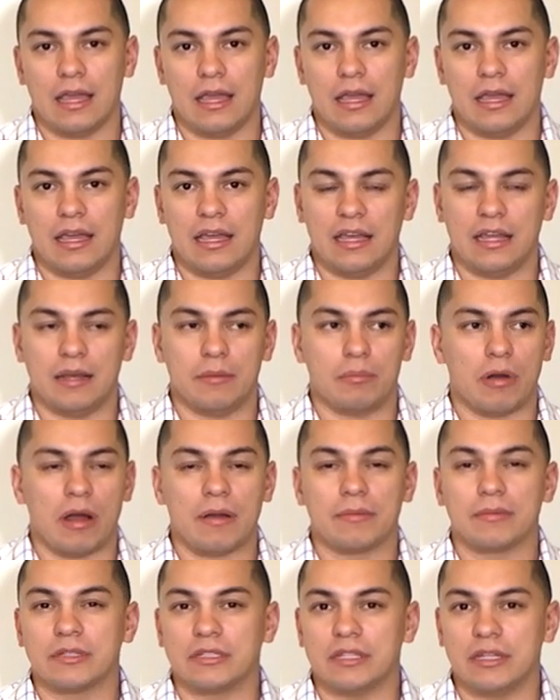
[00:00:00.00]
it, it
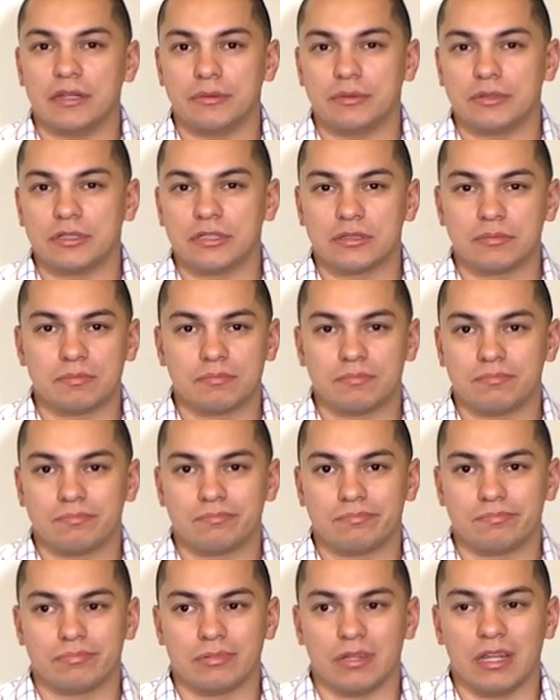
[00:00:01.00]
probably it was
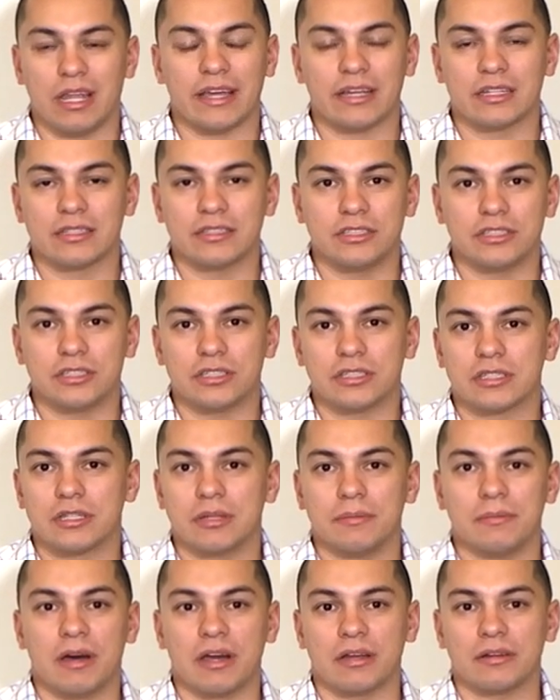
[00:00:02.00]
likely just
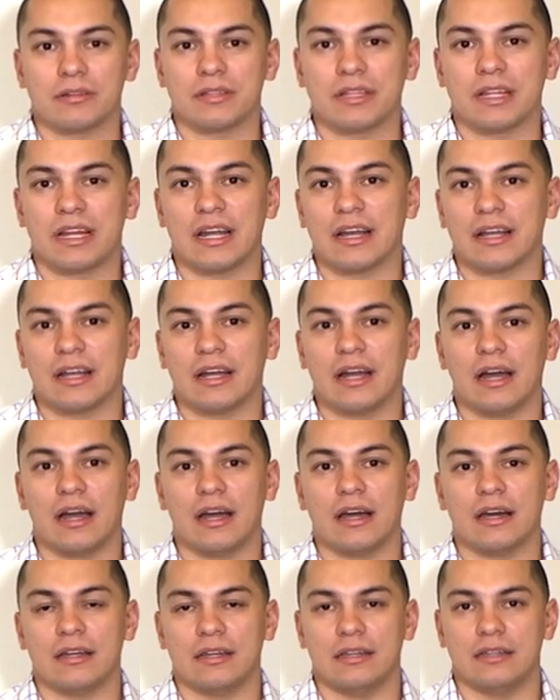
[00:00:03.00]
the model that I
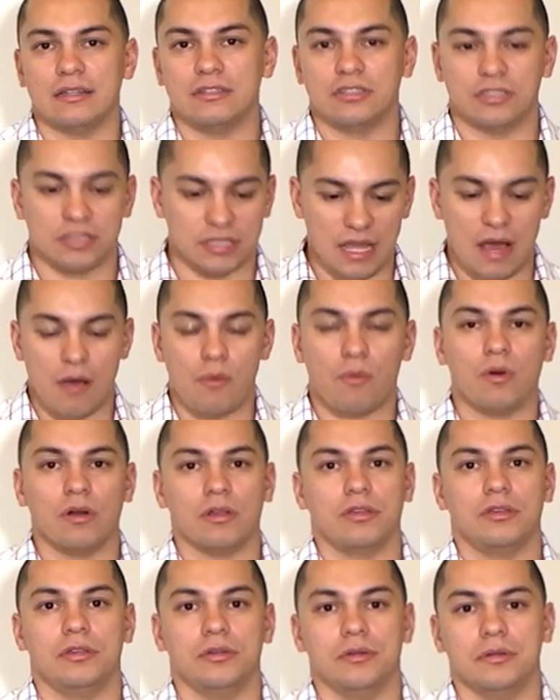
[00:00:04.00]
got and just that
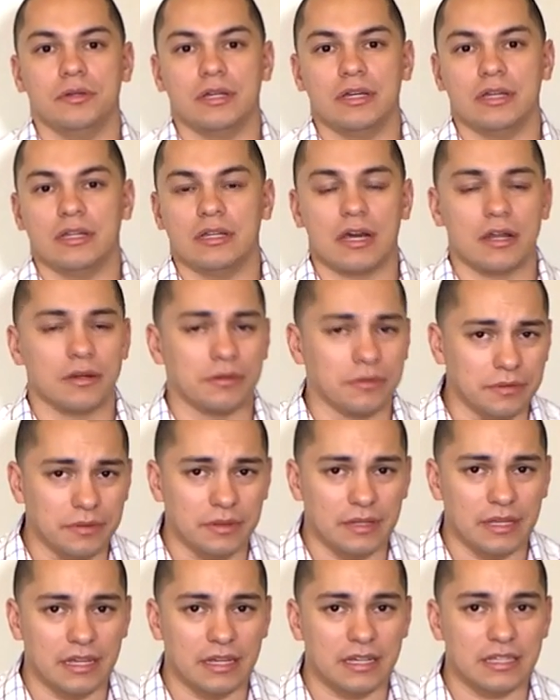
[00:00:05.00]
one unit, and I don't
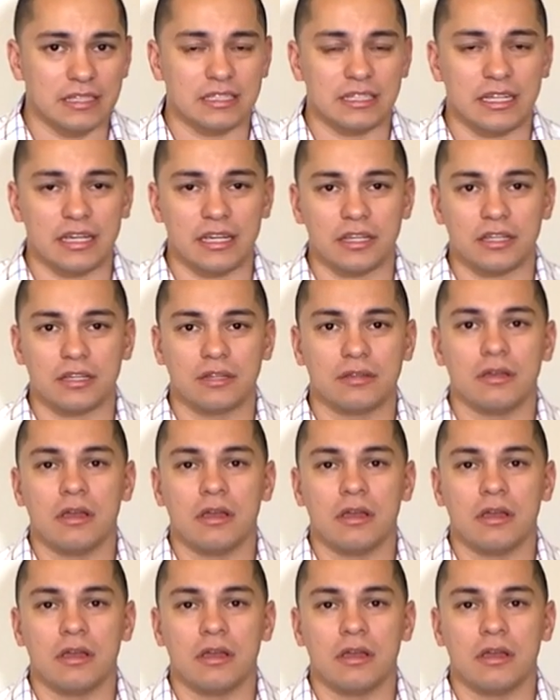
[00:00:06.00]
think it's a